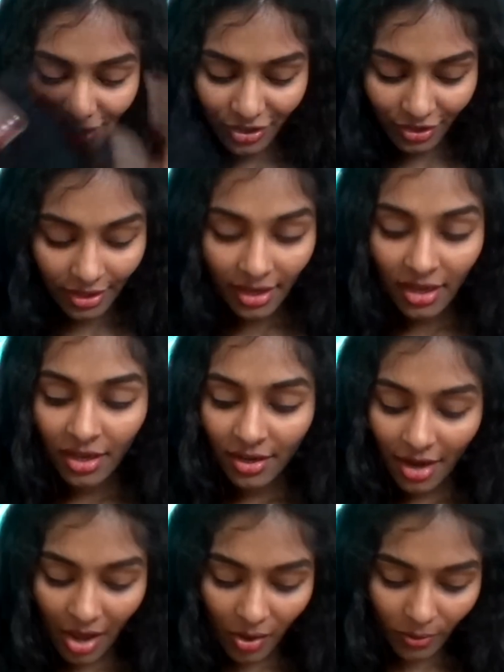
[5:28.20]
good.
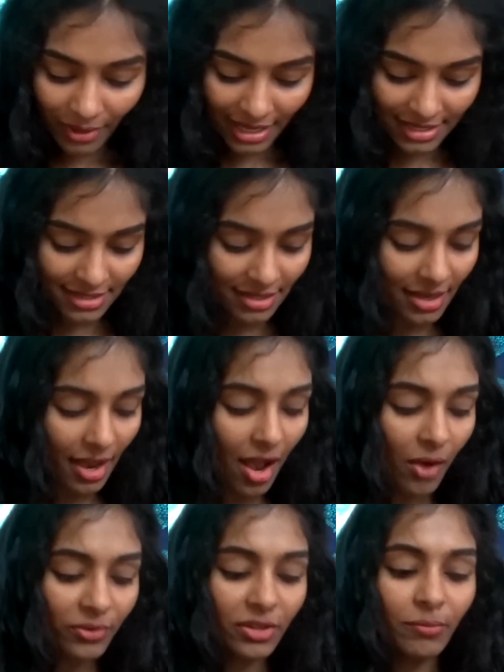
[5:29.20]
Now let's see
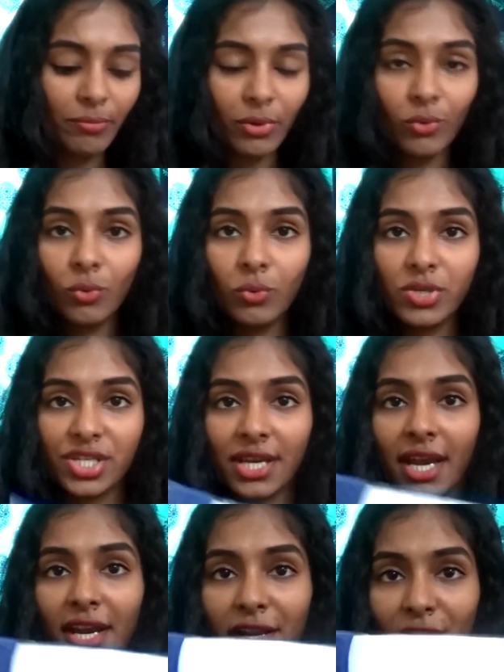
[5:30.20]
how the blue
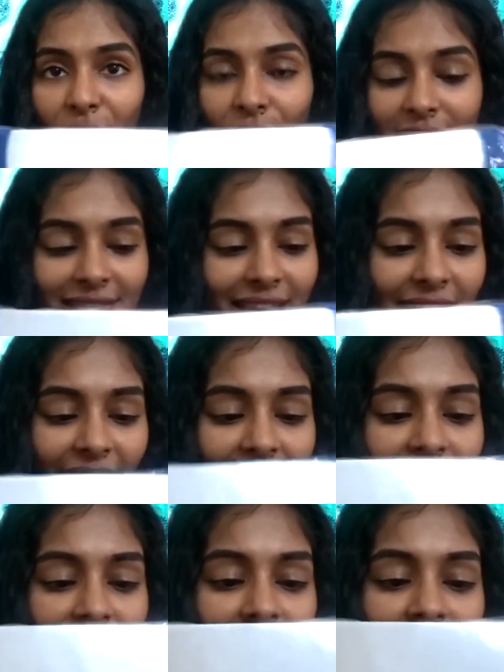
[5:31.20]
shade looks
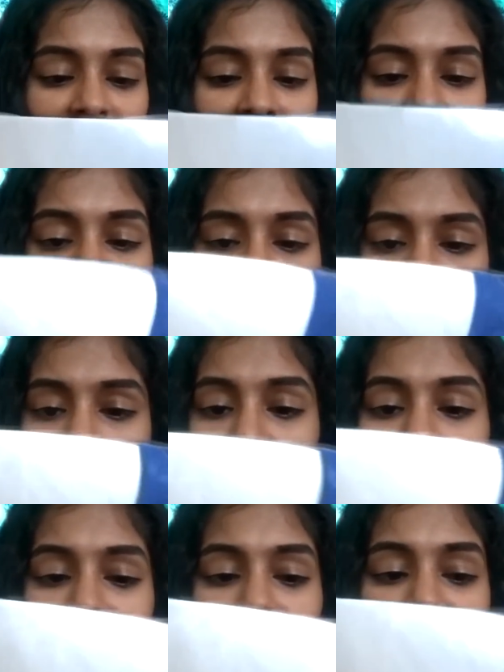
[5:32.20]
like.
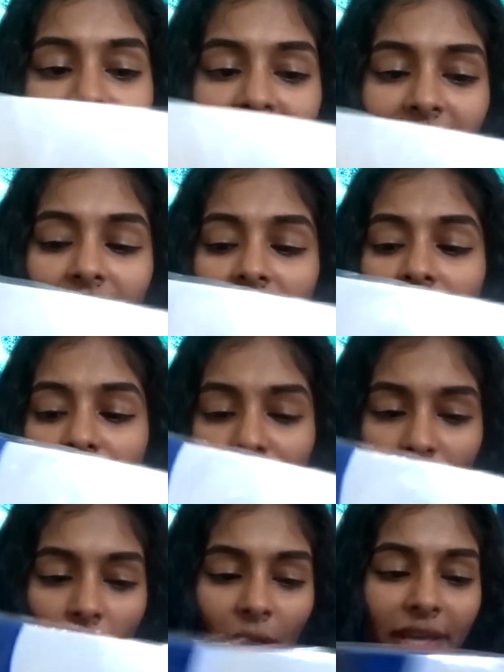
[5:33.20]
So this is very
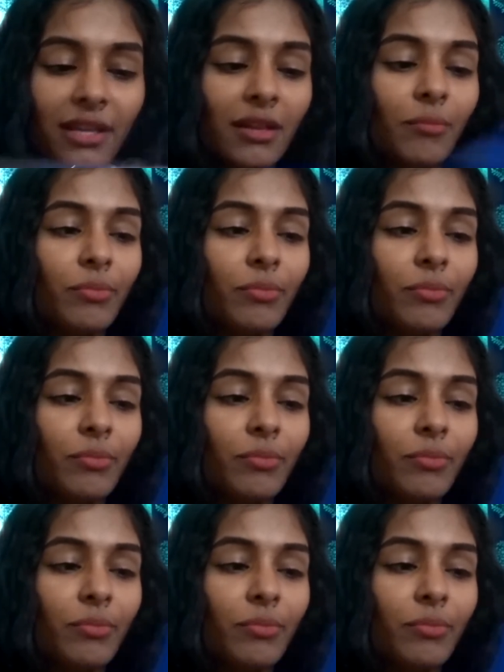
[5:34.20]
royal